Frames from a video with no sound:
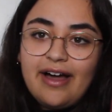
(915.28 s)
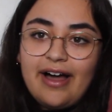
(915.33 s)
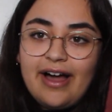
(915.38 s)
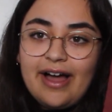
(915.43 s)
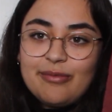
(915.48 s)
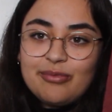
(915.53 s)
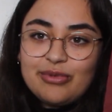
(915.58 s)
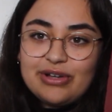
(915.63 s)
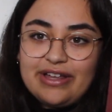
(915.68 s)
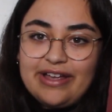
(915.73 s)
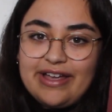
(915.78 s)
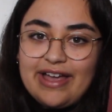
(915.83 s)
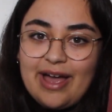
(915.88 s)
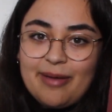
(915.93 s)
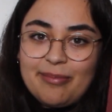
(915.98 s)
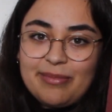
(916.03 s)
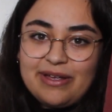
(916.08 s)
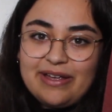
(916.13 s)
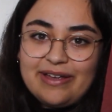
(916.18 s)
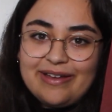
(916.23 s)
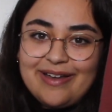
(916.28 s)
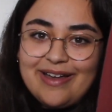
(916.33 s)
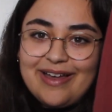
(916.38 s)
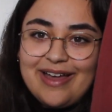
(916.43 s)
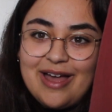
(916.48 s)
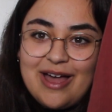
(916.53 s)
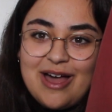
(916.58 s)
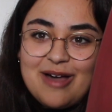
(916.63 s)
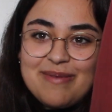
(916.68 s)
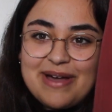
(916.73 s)
I'm really happy
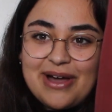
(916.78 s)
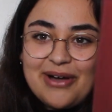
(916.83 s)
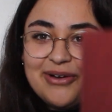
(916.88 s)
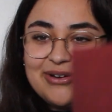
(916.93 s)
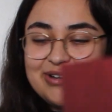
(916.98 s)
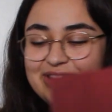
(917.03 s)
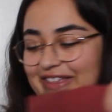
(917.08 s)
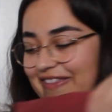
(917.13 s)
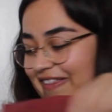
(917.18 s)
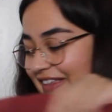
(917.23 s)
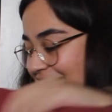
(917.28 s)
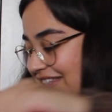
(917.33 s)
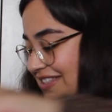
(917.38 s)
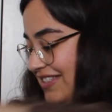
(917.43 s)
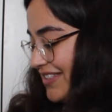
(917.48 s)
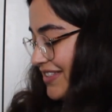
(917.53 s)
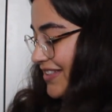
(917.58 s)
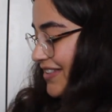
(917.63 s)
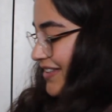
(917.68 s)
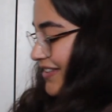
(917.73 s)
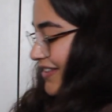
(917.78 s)
about owning this.